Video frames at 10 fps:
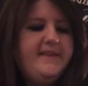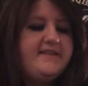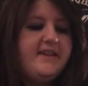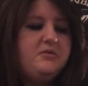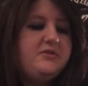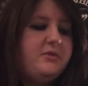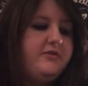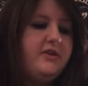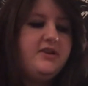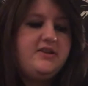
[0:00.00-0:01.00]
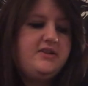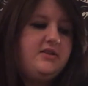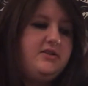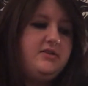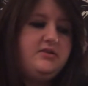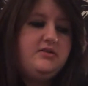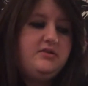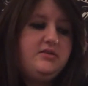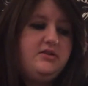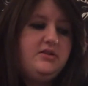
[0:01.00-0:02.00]
So that was my first,
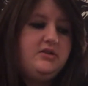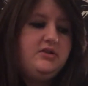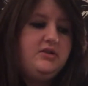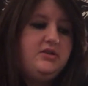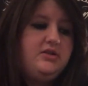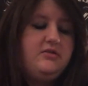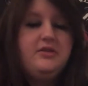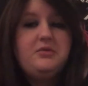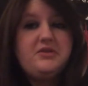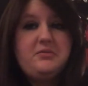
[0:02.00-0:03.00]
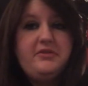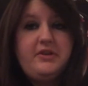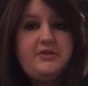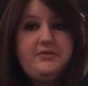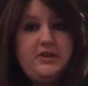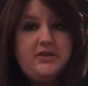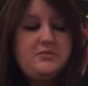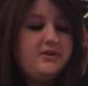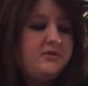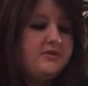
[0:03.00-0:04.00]
well, it wasn't my first finish,
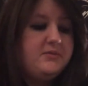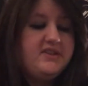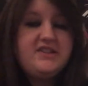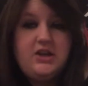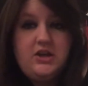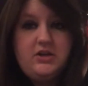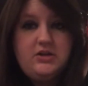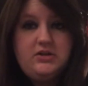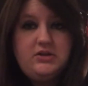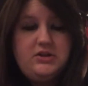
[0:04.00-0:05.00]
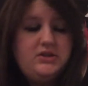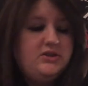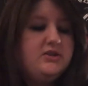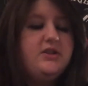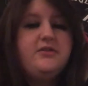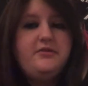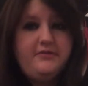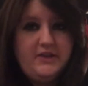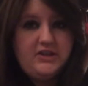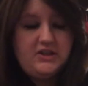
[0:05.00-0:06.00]
but that was my start.
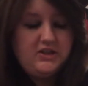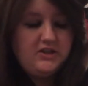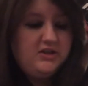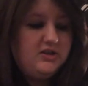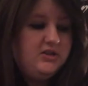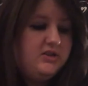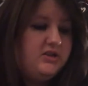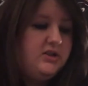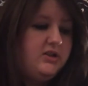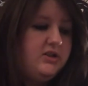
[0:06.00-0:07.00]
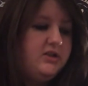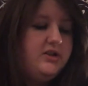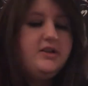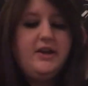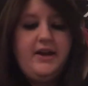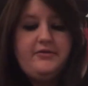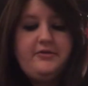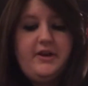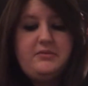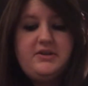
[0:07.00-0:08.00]
Finished it and
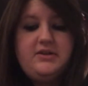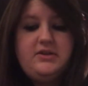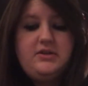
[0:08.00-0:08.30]
framed it.